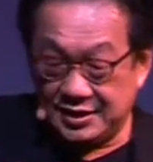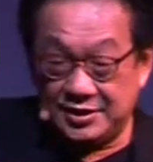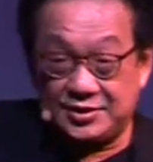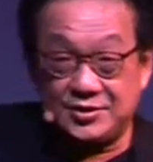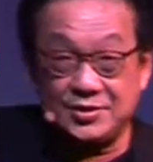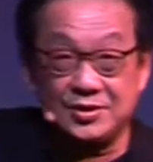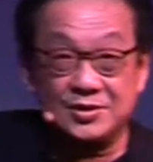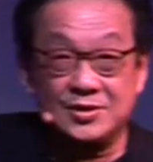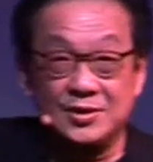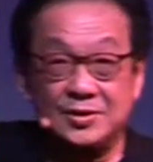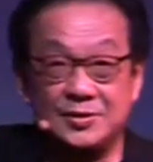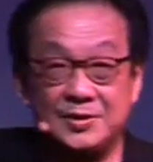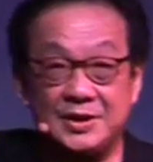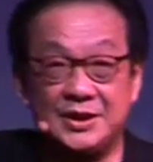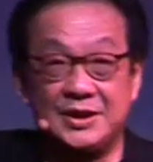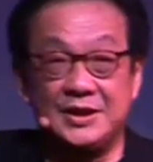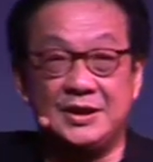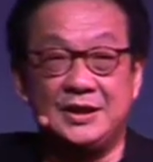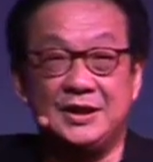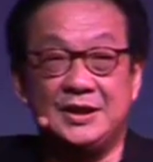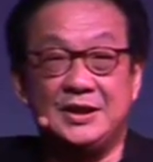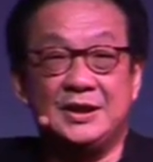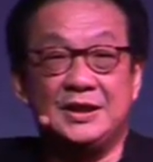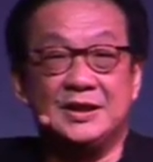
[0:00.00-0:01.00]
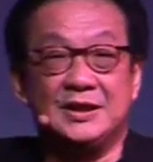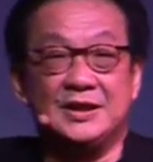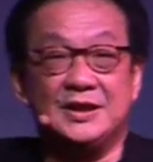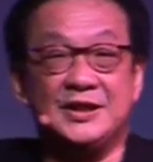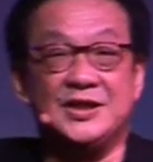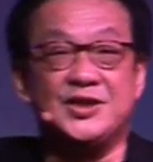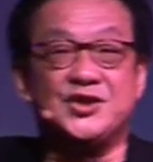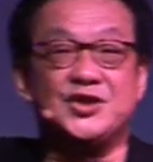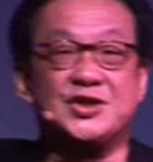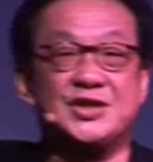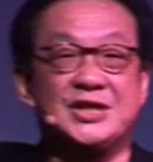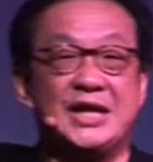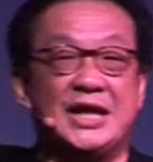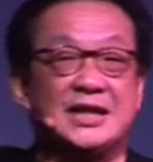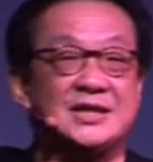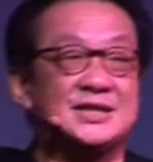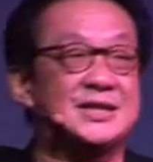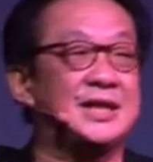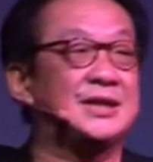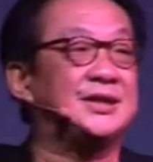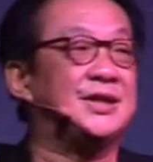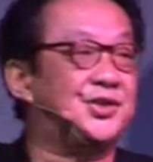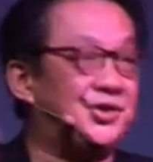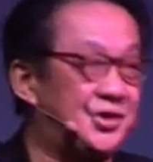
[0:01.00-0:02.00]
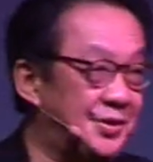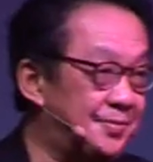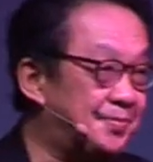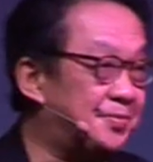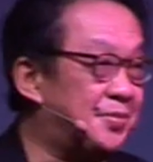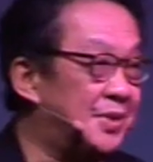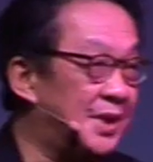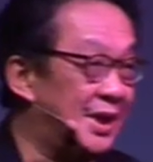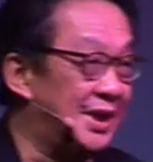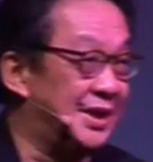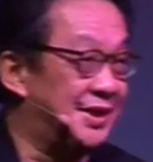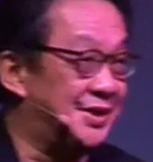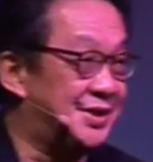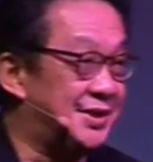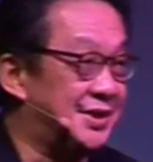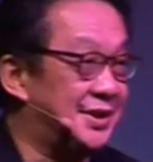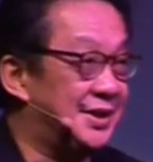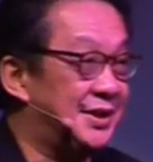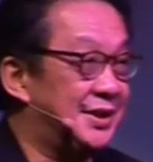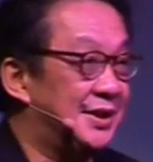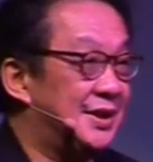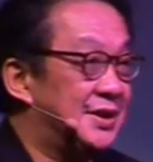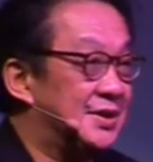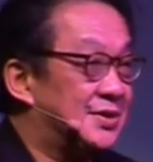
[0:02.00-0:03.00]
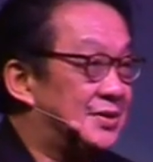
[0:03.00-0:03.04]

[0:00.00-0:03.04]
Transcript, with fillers: He took over this at such a cheap price.